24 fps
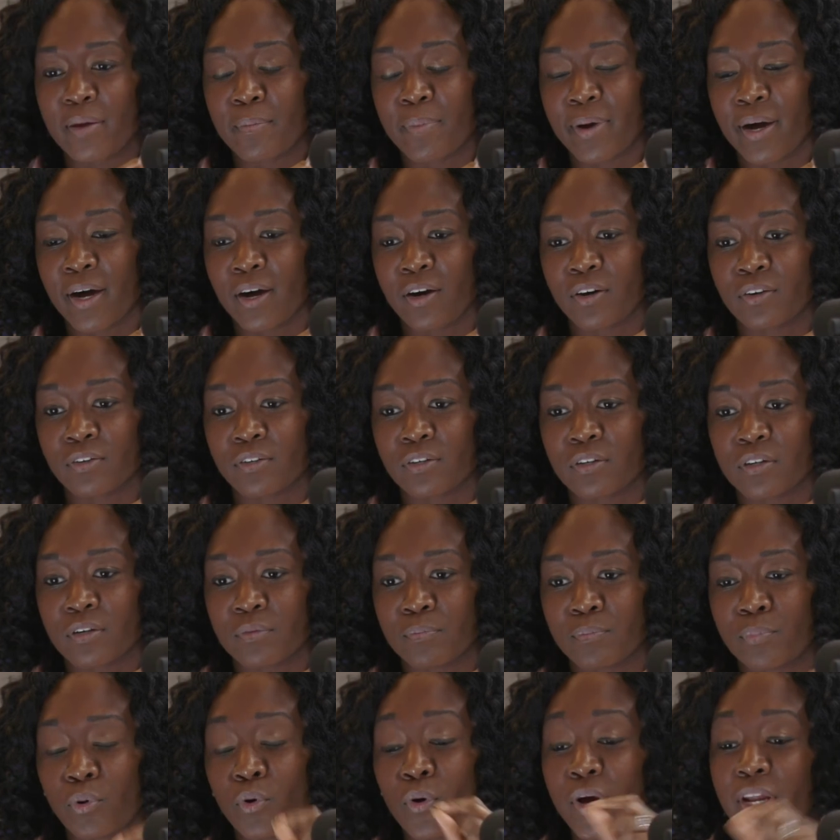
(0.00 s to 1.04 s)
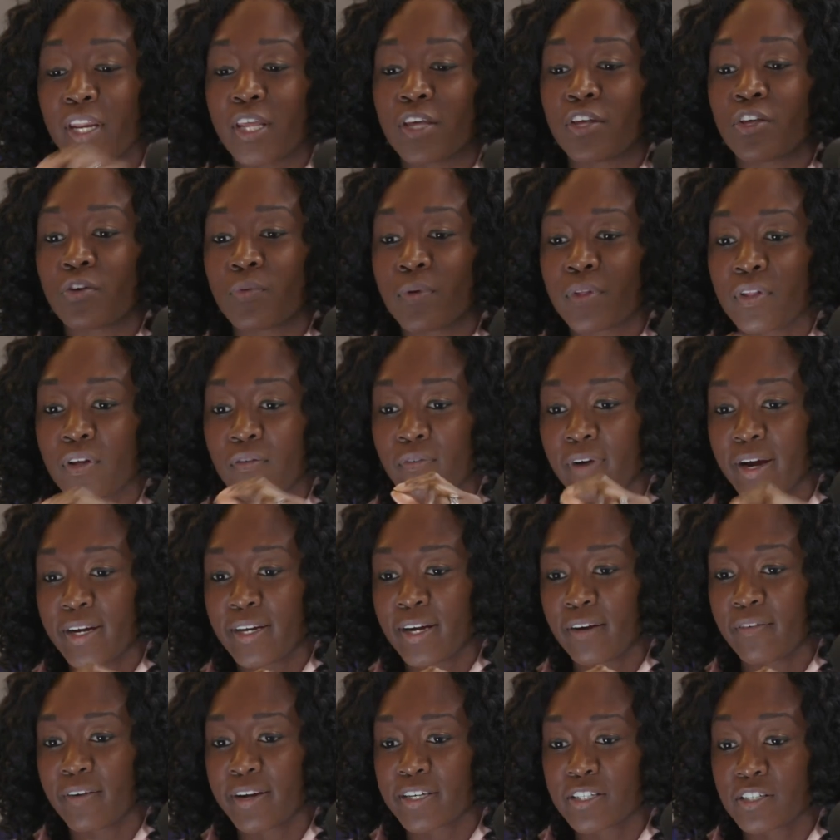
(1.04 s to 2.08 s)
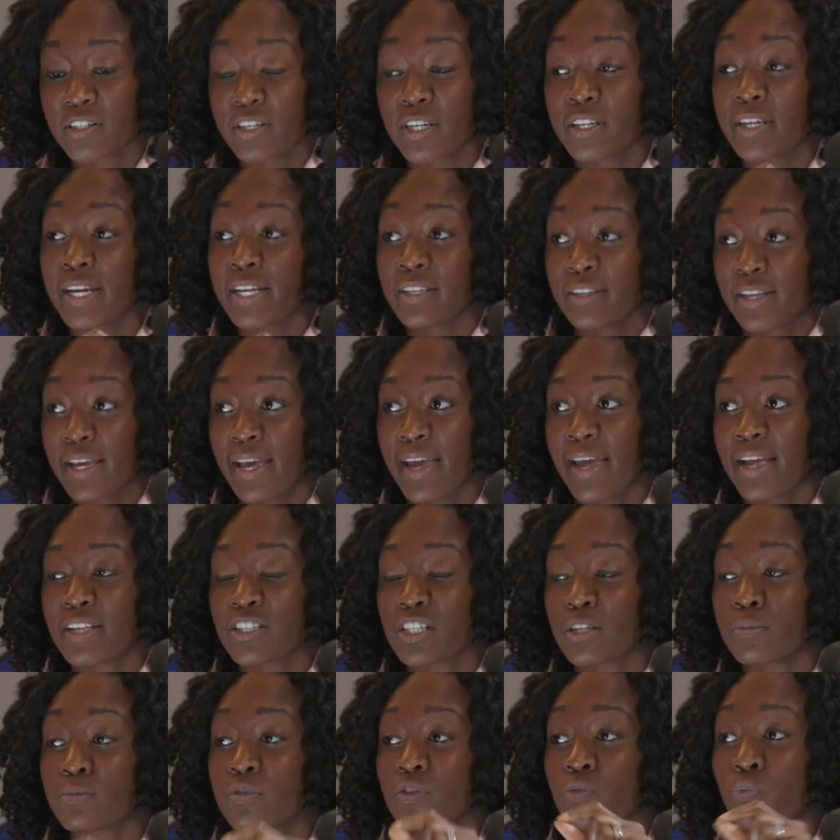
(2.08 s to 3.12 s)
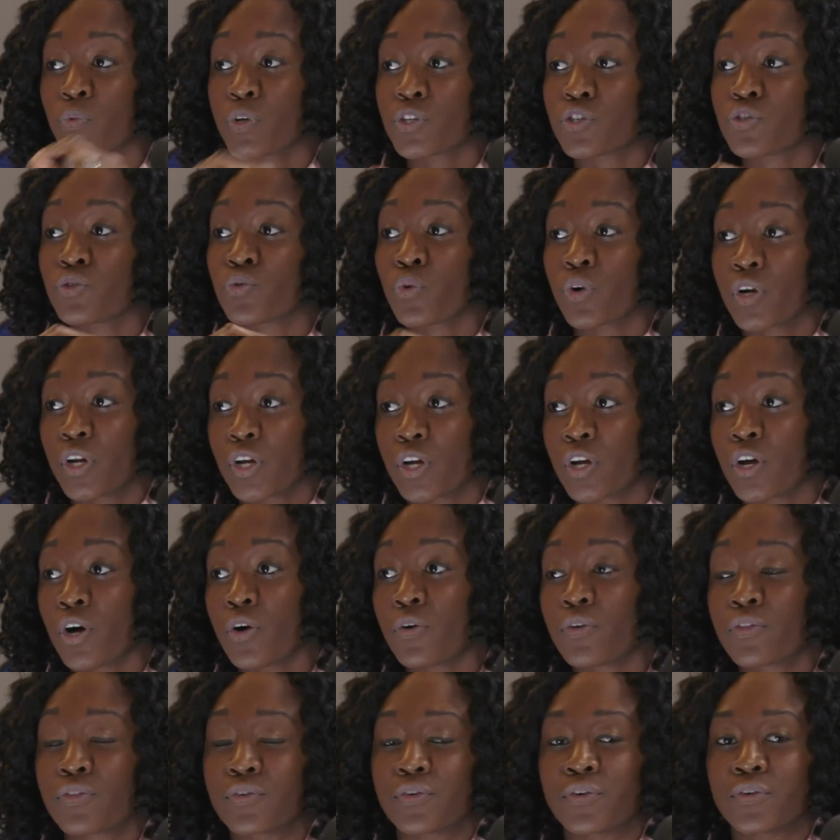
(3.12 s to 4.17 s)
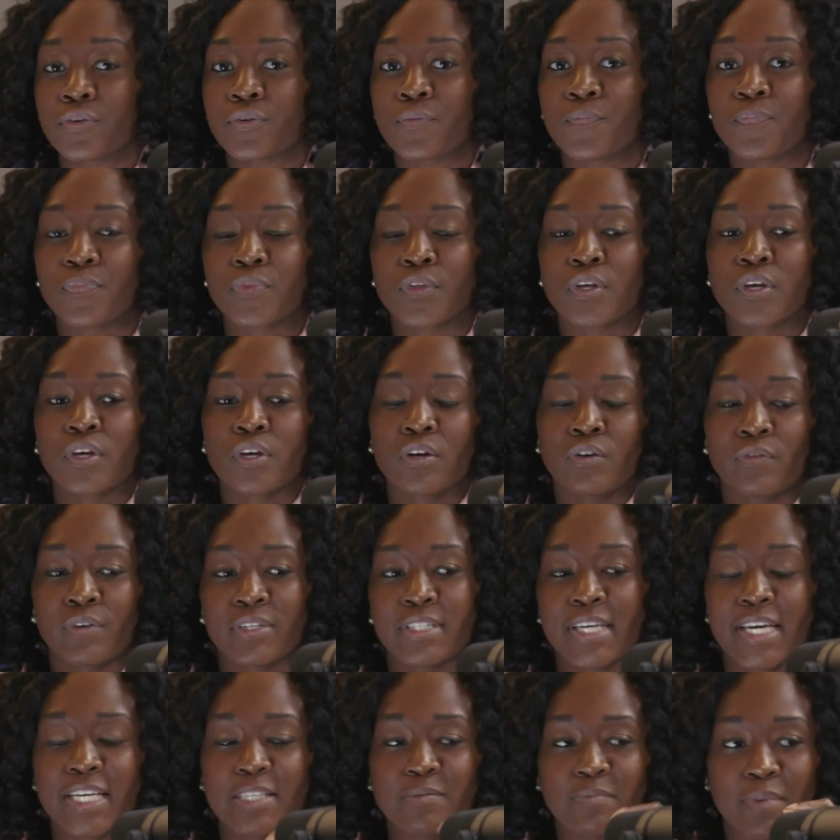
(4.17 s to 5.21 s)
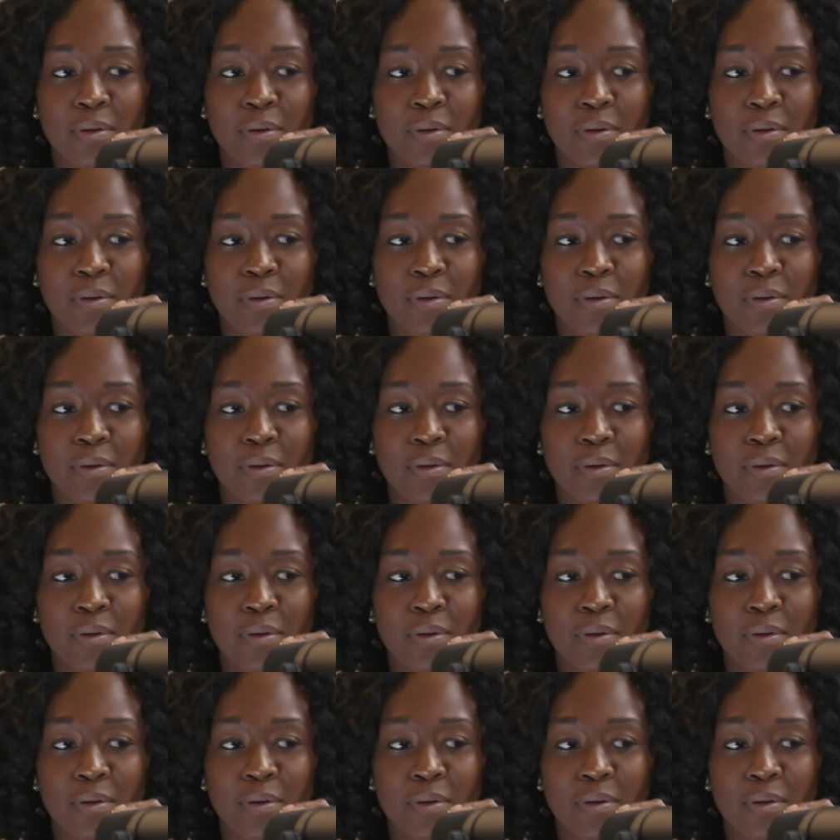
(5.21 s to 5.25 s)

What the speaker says: about pointing you in the right direction in terms of which door to go through takes